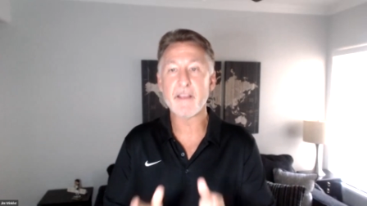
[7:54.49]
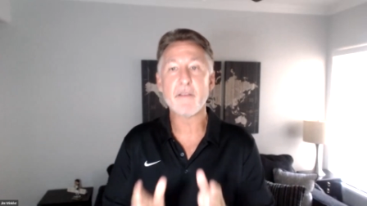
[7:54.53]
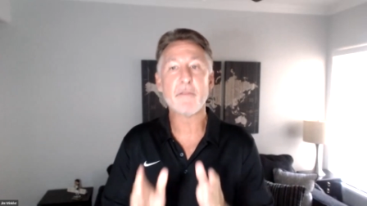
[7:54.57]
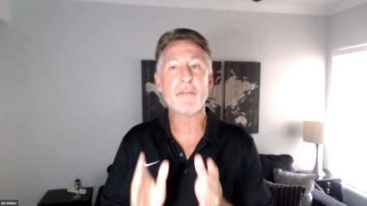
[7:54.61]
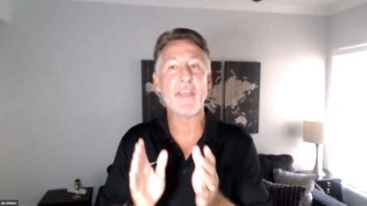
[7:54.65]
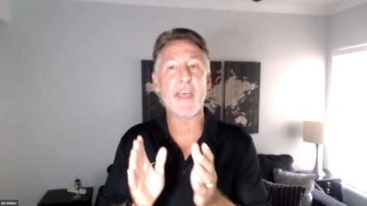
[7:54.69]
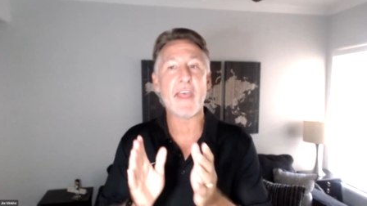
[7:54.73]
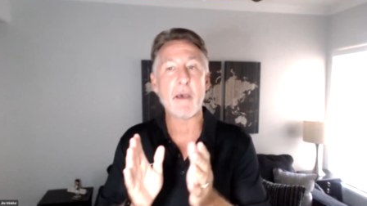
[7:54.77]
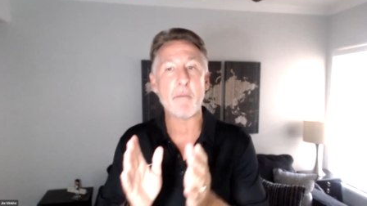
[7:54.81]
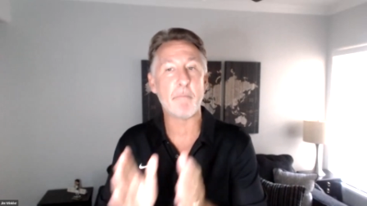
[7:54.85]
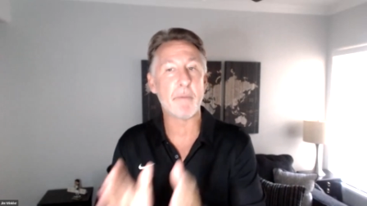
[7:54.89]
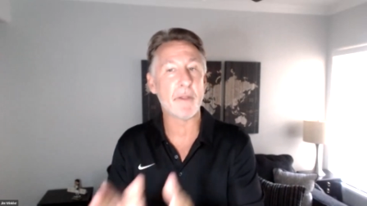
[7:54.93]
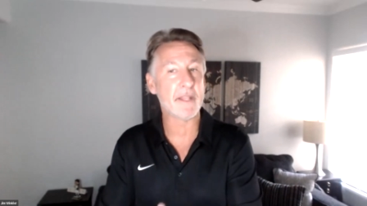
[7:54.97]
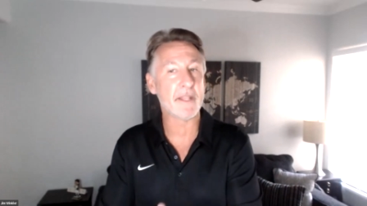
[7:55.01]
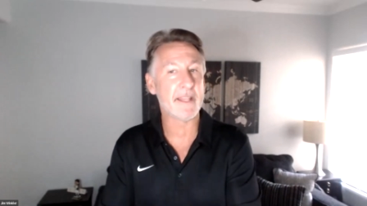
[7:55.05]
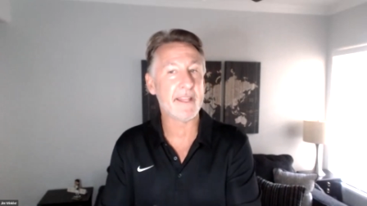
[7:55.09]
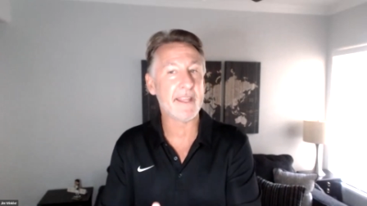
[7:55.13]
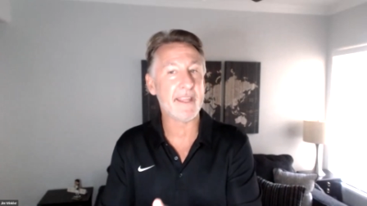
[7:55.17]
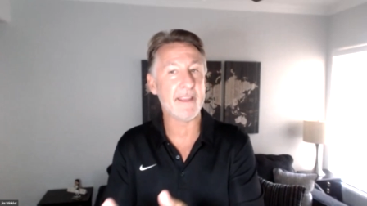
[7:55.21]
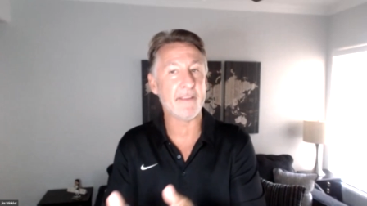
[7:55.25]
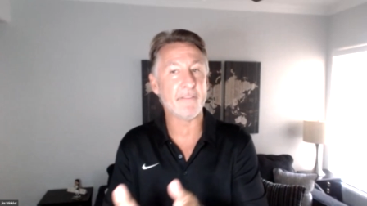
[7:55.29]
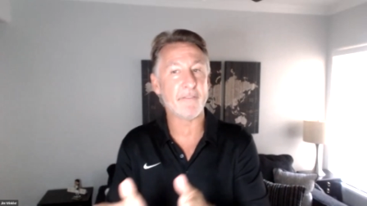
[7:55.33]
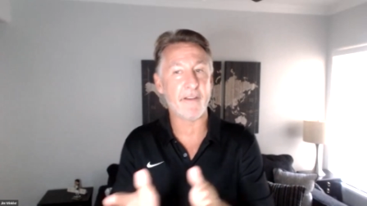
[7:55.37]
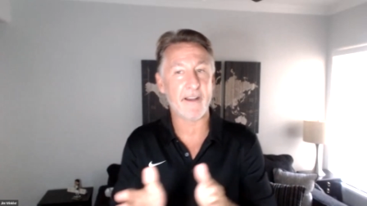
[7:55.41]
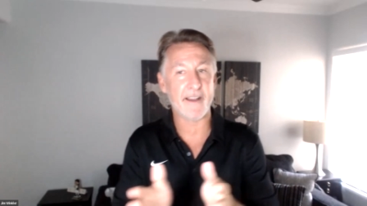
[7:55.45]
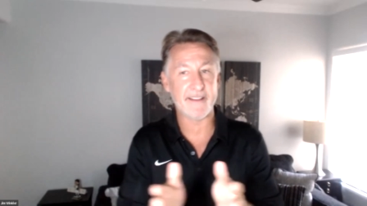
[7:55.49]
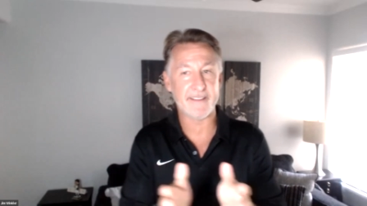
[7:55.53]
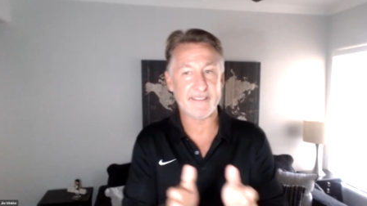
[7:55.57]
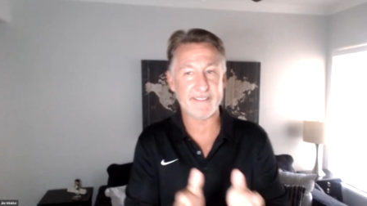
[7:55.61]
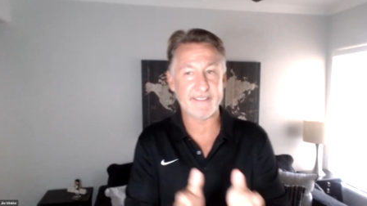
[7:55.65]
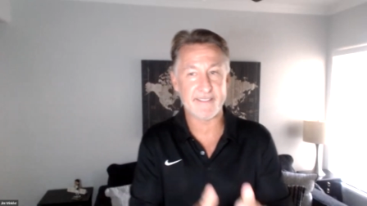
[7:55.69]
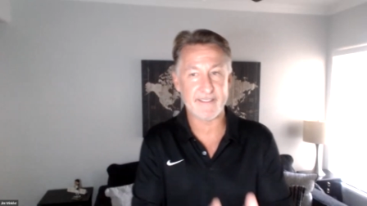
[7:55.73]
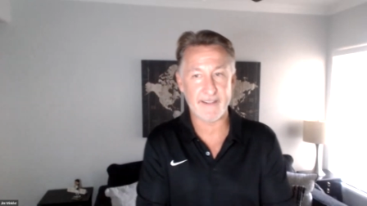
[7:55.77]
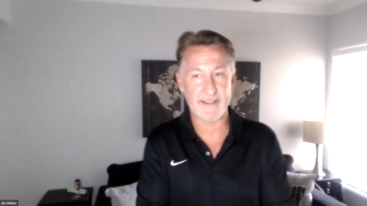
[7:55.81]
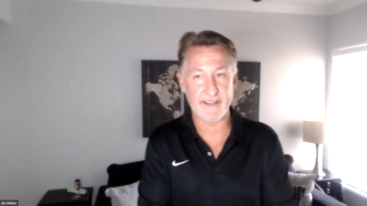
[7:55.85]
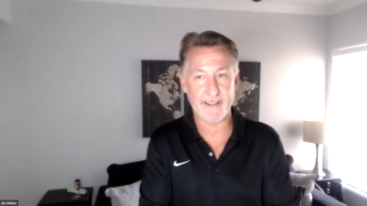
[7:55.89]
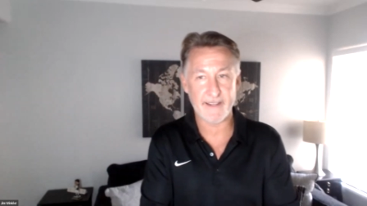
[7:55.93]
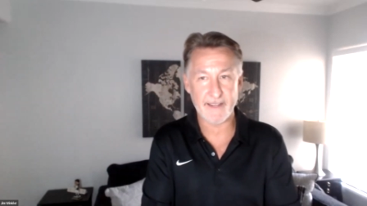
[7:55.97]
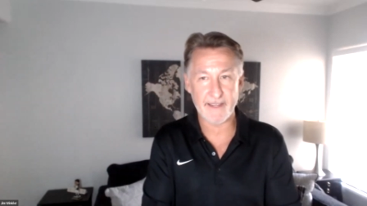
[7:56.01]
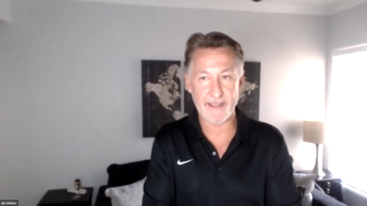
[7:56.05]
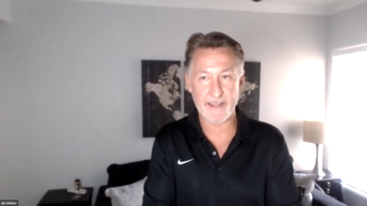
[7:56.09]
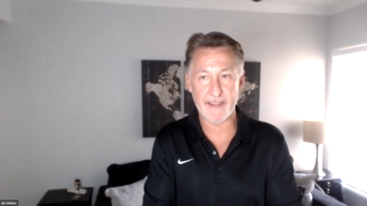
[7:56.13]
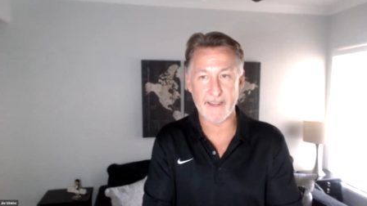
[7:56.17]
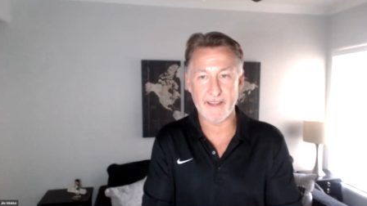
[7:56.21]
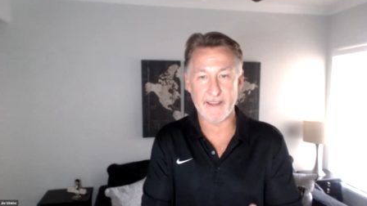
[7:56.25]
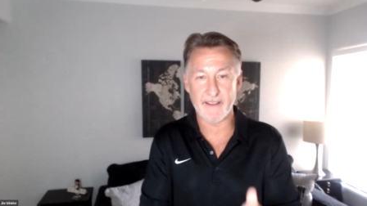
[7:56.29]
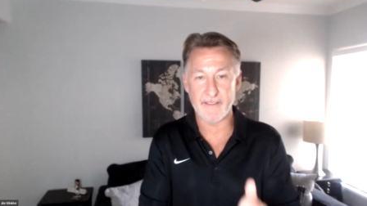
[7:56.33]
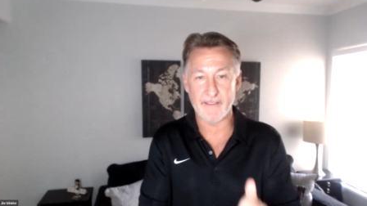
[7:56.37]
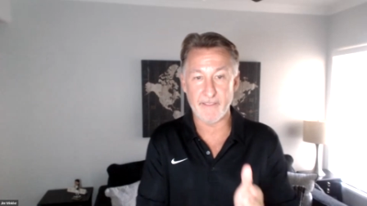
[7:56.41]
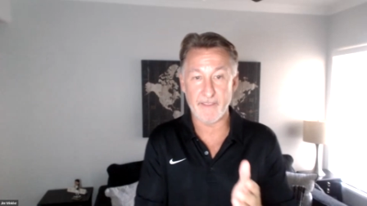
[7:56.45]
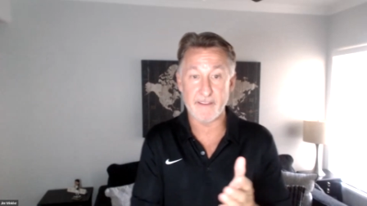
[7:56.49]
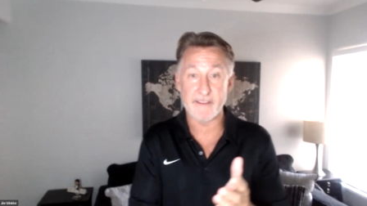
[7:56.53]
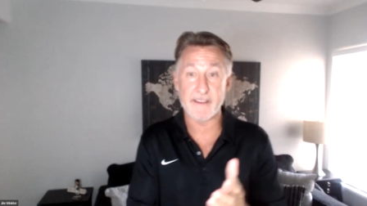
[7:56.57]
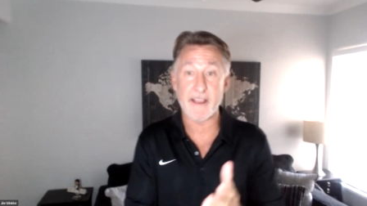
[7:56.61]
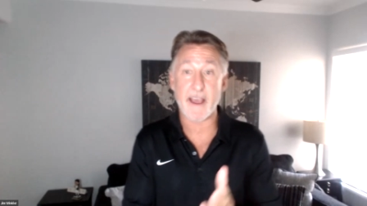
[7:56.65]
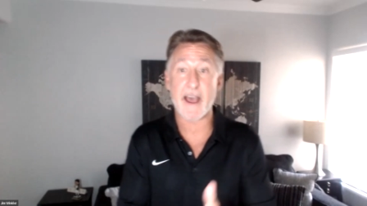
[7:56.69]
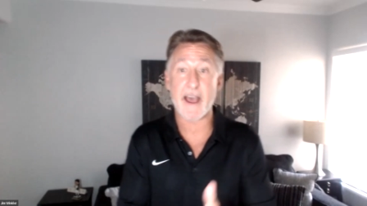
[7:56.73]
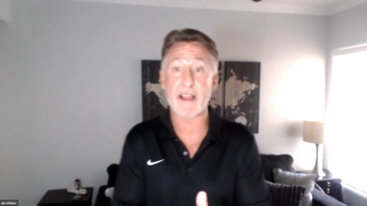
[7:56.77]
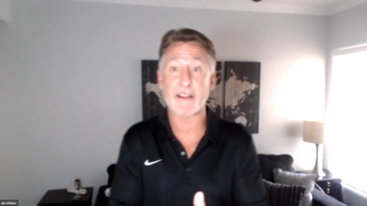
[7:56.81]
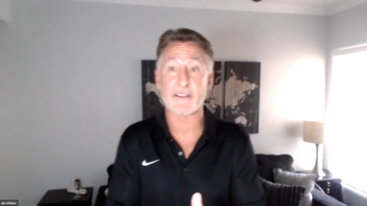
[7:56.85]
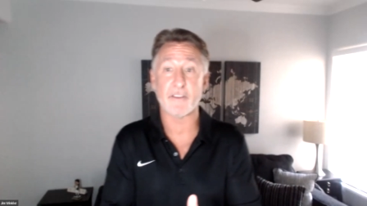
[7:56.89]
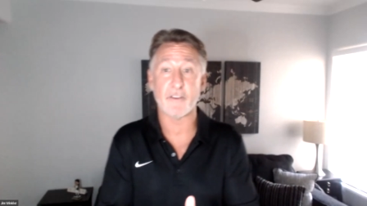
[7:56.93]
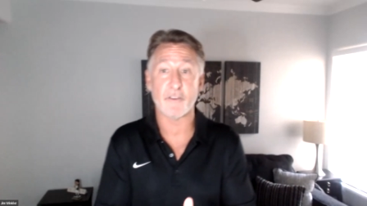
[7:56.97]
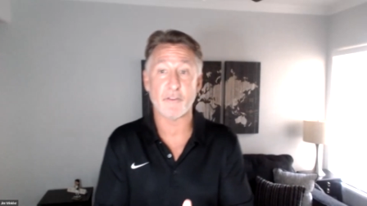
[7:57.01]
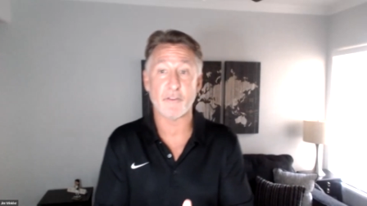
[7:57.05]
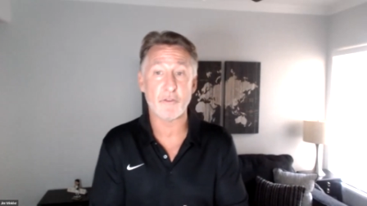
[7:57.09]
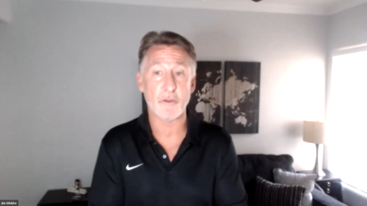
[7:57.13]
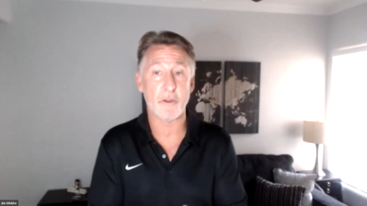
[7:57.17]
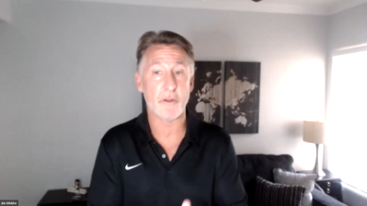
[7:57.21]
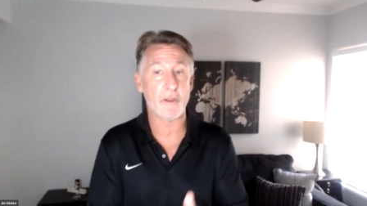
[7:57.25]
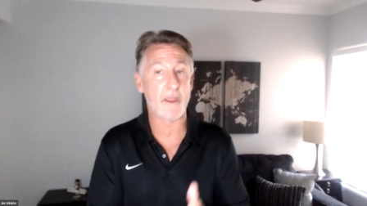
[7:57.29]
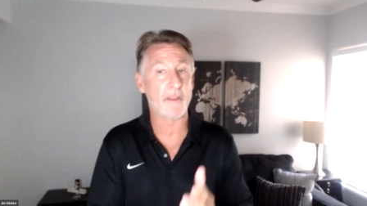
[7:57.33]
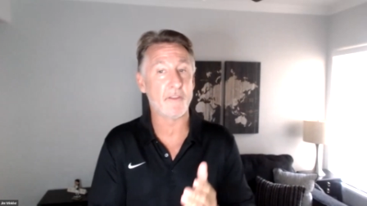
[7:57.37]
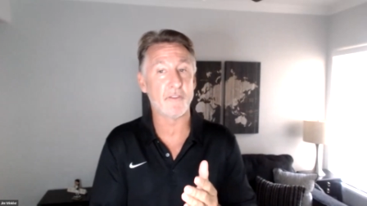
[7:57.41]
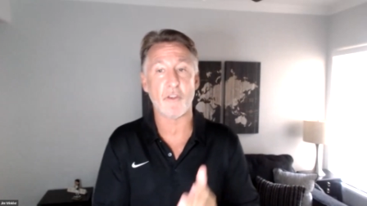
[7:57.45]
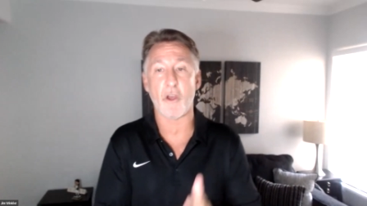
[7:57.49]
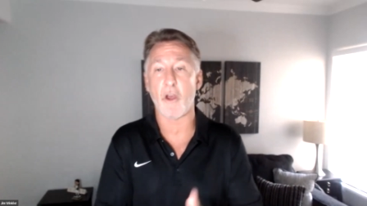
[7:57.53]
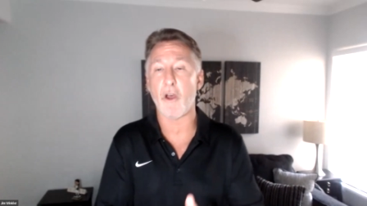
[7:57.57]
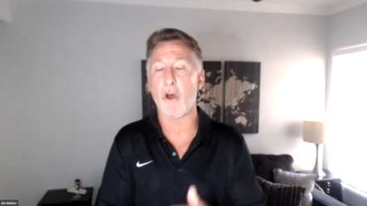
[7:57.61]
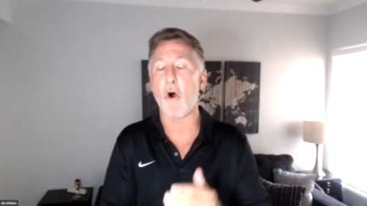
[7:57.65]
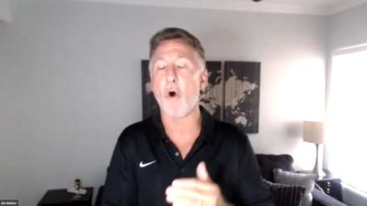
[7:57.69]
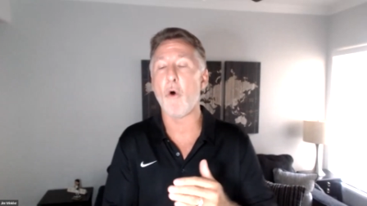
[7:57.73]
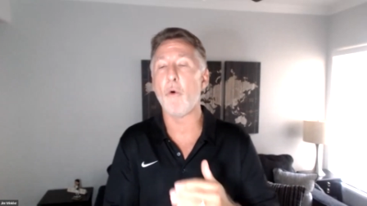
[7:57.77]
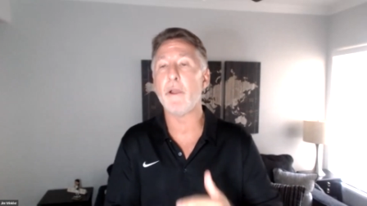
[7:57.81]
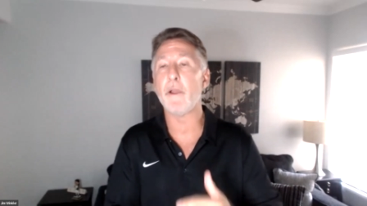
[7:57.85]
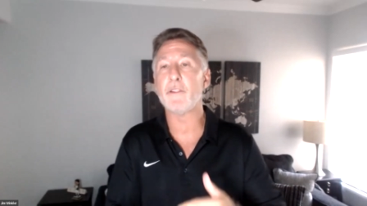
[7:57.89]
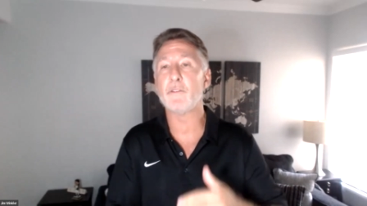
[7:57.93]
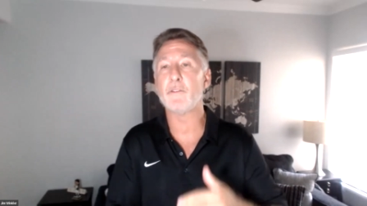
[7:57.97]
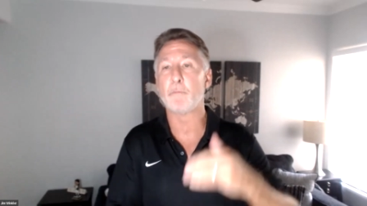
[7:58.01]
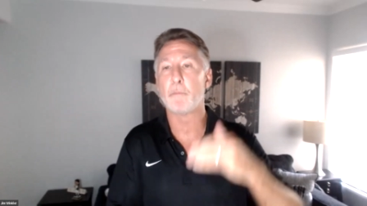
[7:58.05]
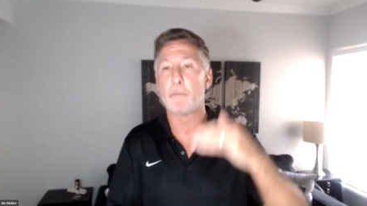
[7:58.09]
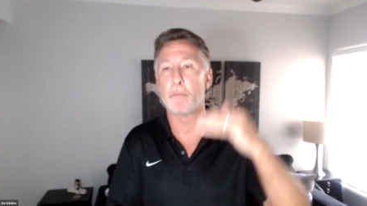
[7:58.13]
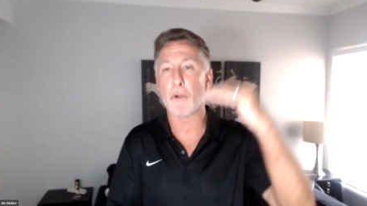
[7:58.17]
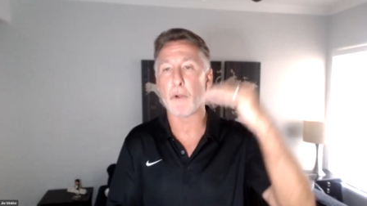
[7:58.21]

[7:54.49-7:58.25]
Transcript: that belief I see in the doctors has always